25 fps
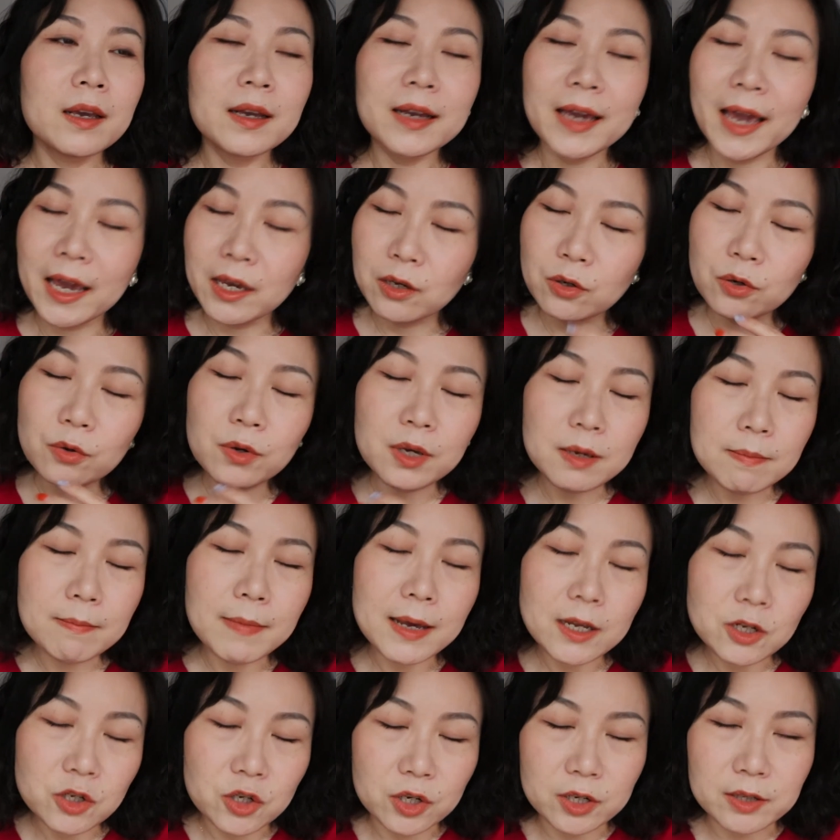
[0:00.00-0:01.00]
Can you
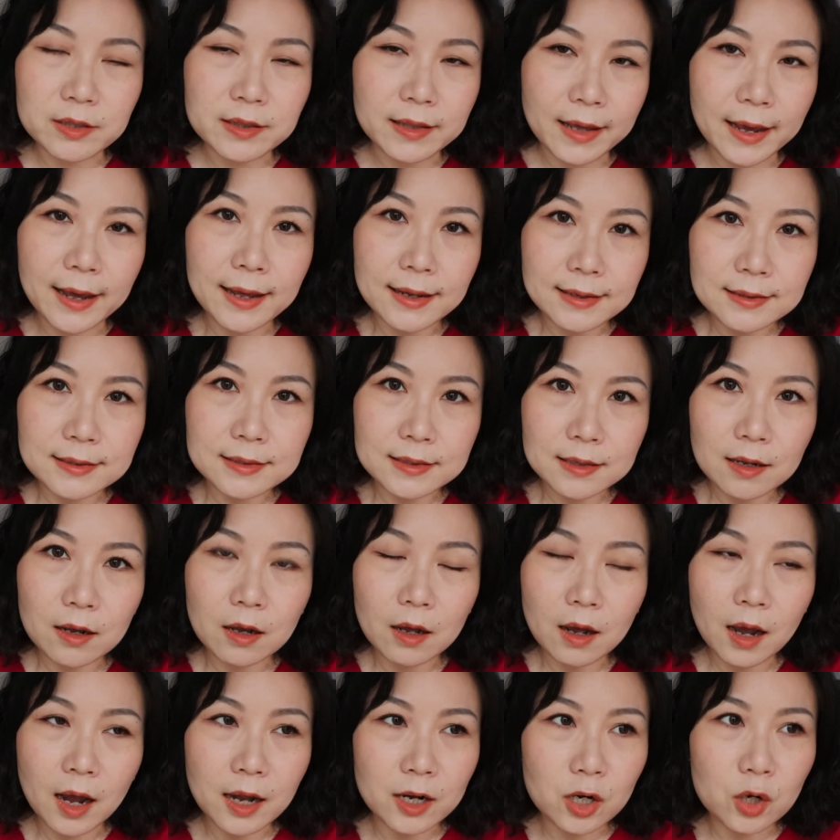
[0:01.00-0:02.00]
imagine that
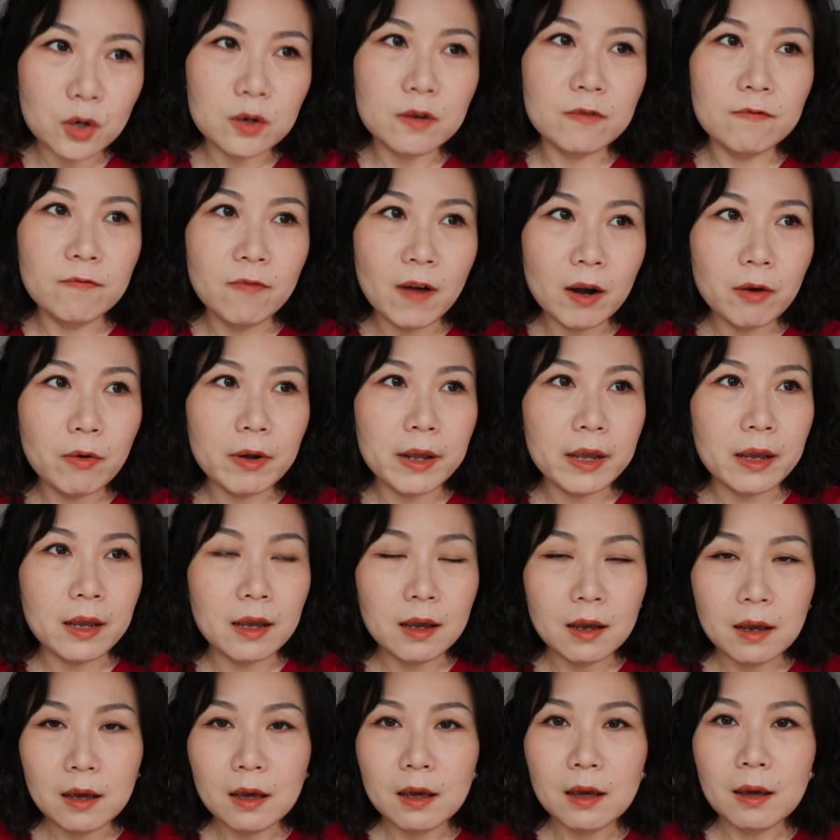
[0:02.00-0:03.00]
I look
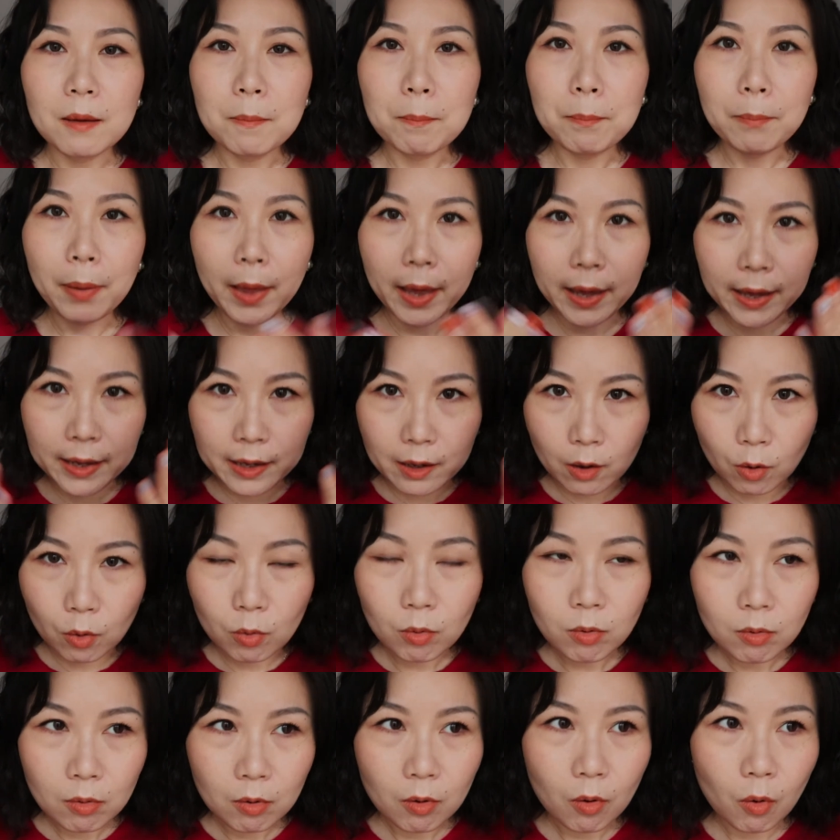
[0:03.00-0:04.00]
very
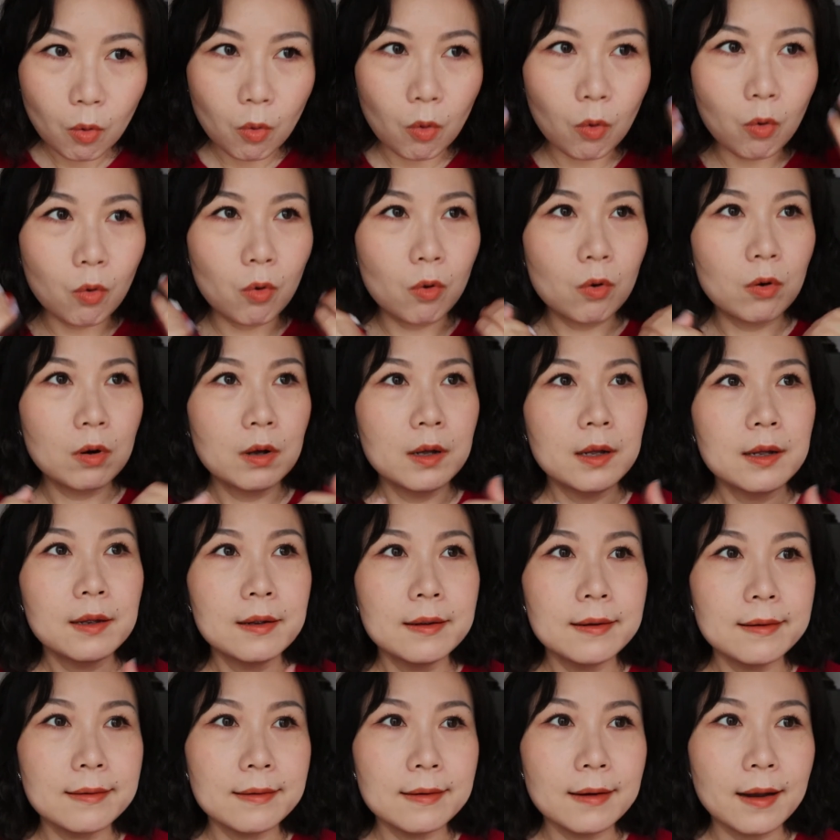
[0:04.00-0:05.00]
pale or
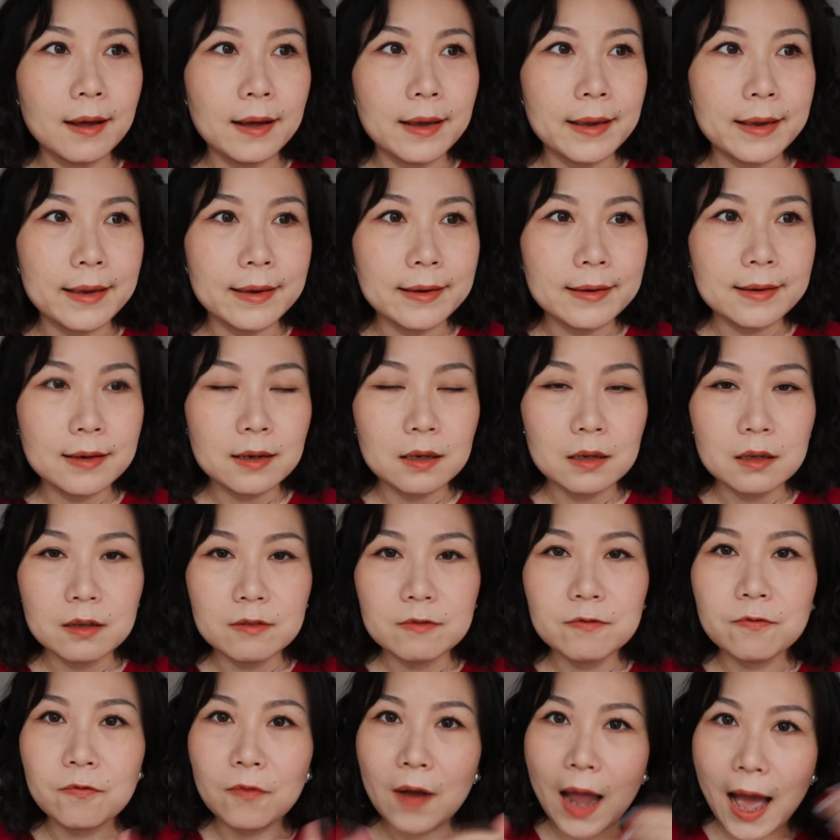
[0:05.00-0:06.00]
like
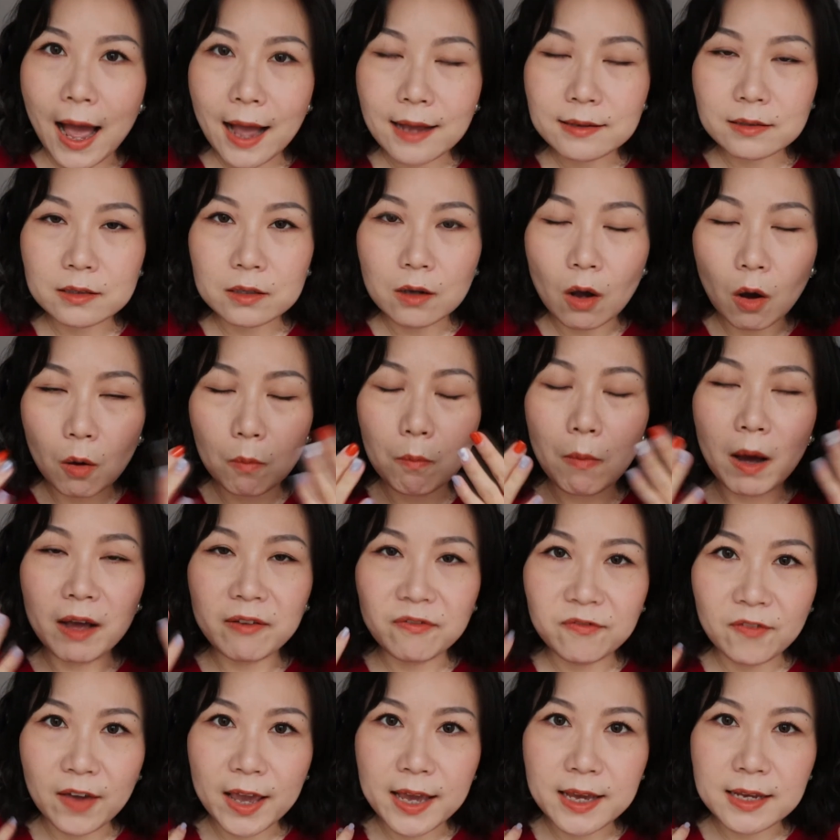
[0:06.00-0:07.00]
flat on my
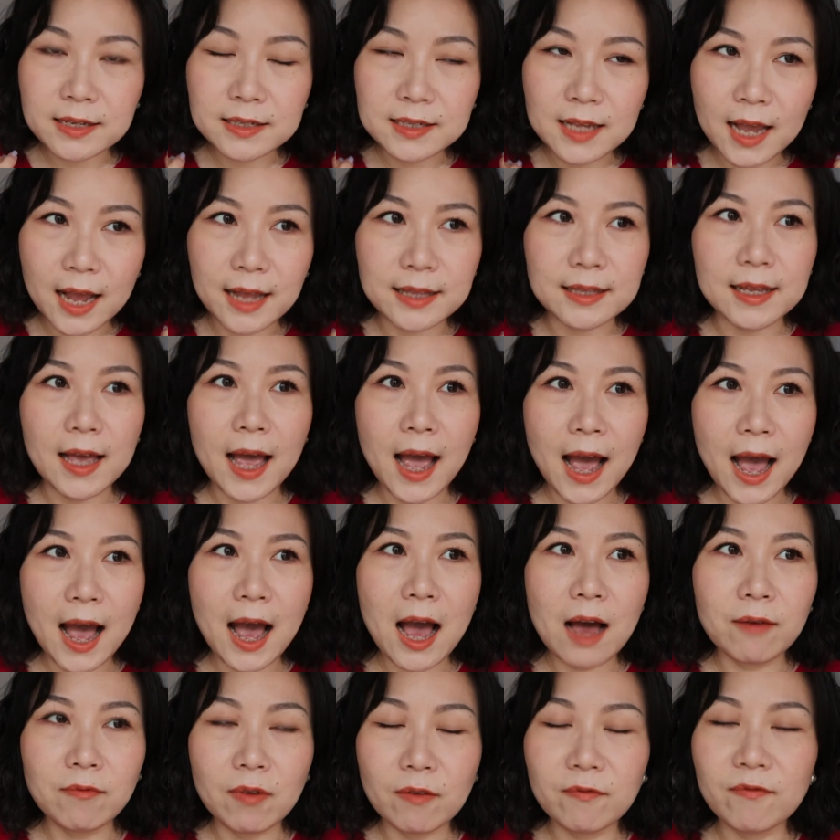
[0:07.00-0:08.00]
face and
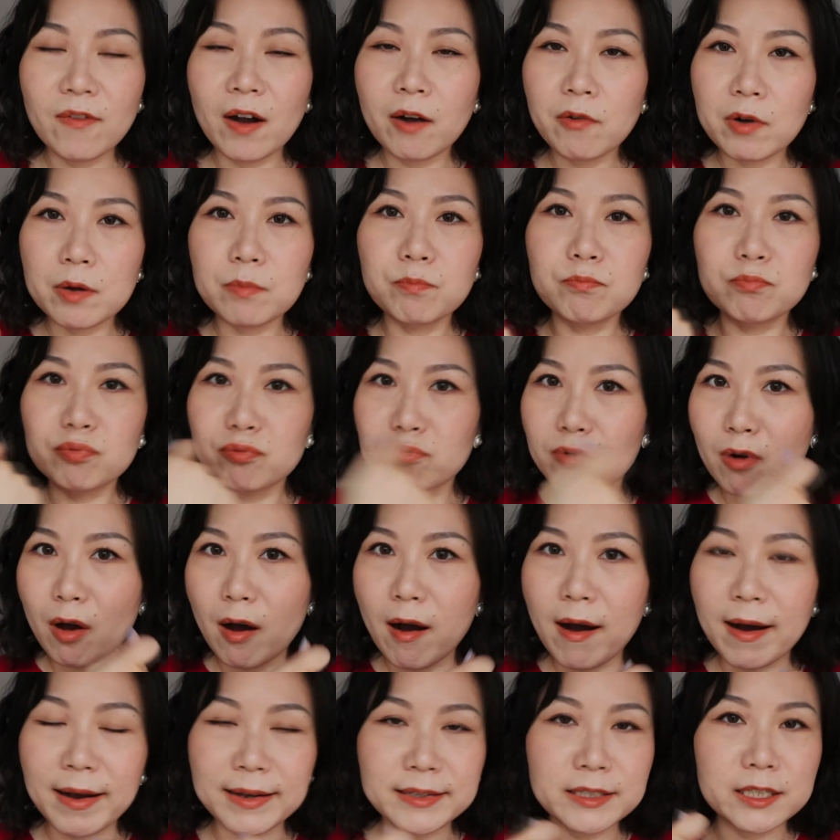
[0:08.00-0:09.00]
have a very
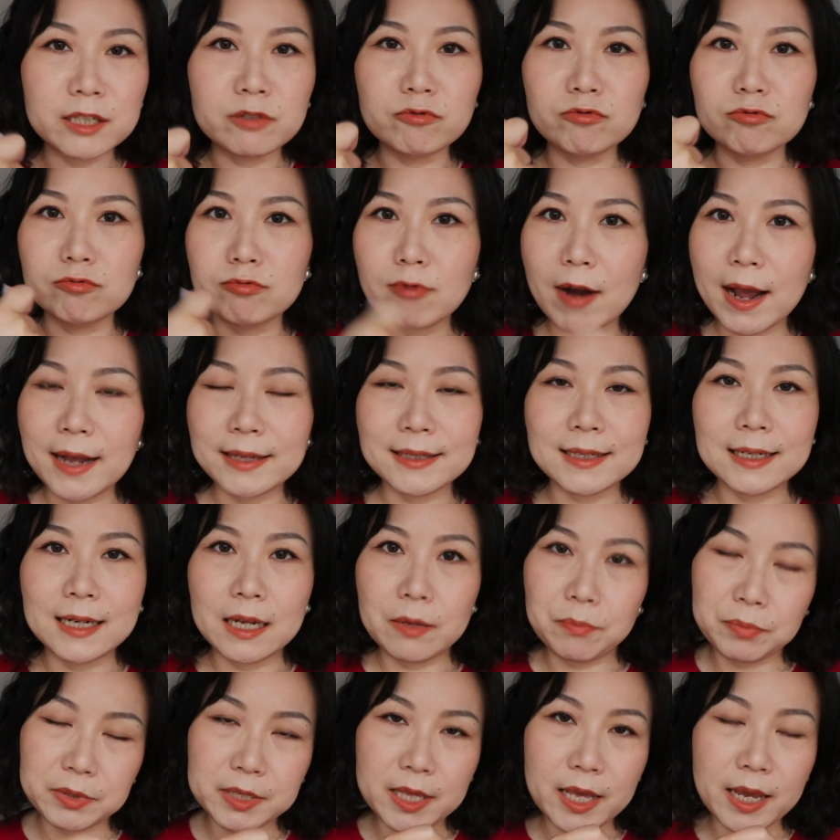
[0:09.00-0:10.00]
bright red
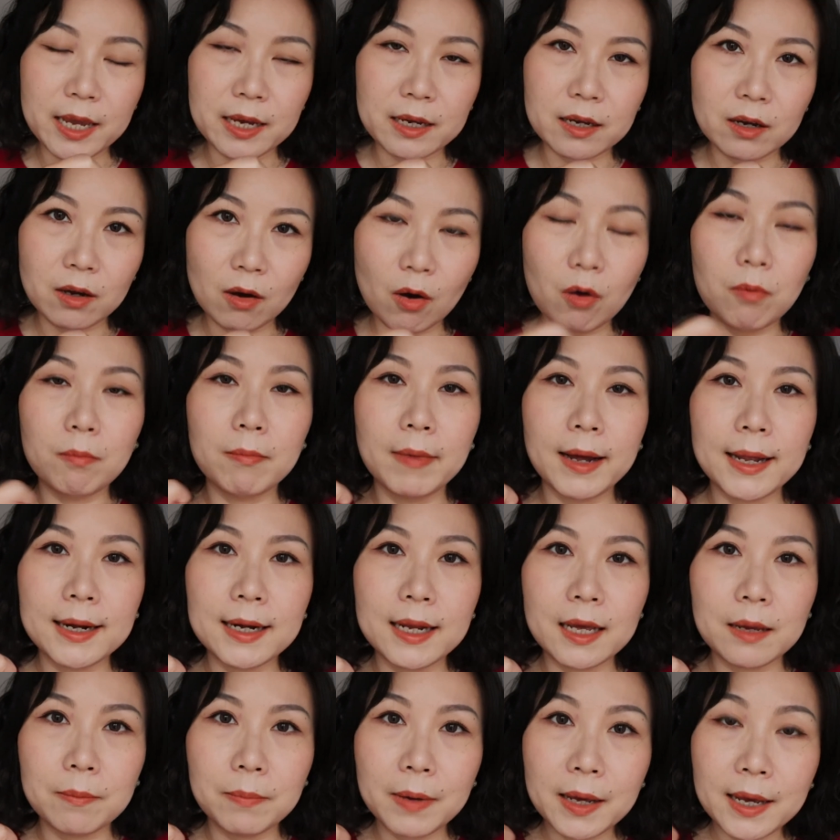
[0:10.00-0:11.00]
lipstick on my
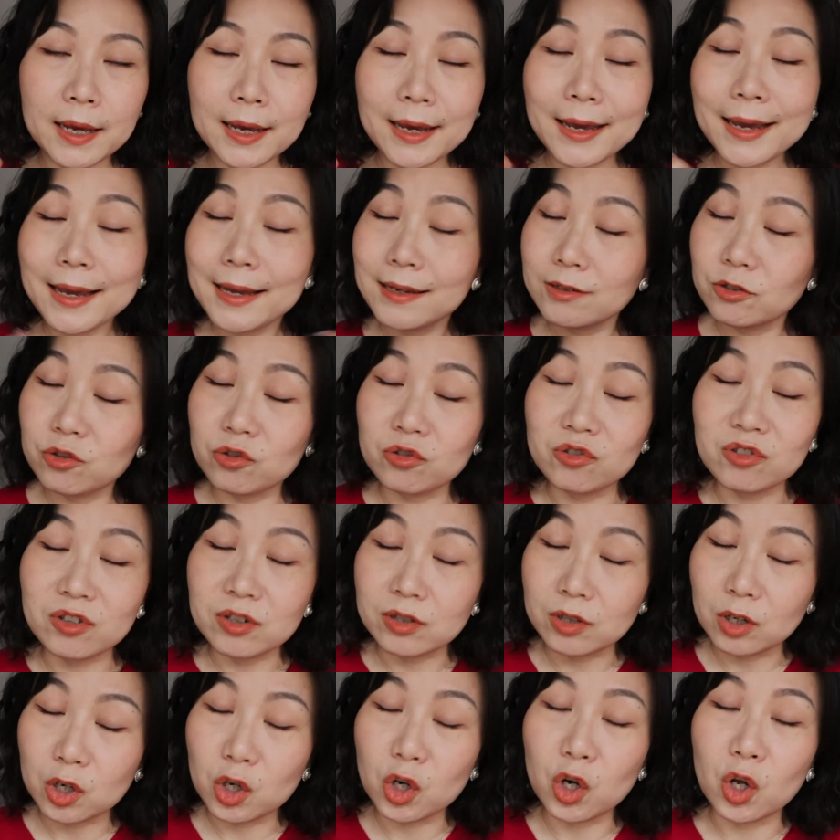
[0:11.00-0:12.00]
lip? It's just
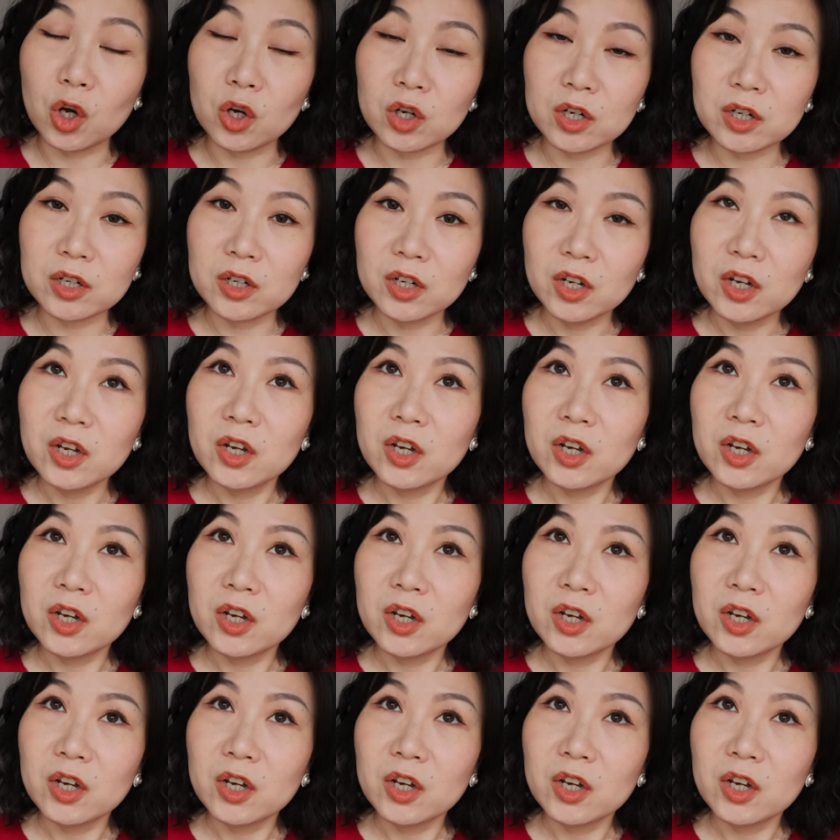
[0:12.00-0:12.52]
gonna look